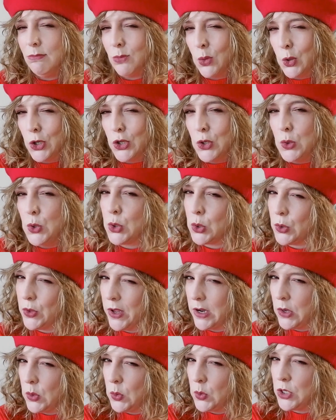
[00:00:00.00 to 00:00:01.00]
More neutral
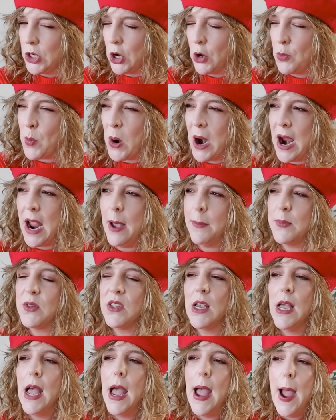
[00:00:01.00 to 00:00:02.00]
than cool tone,
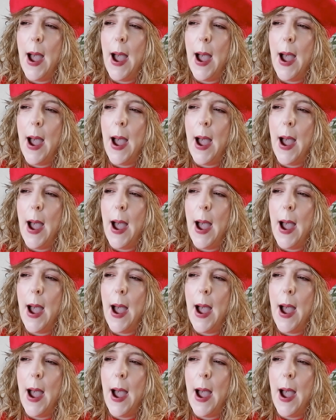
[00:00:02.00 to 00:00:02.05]
perhaps.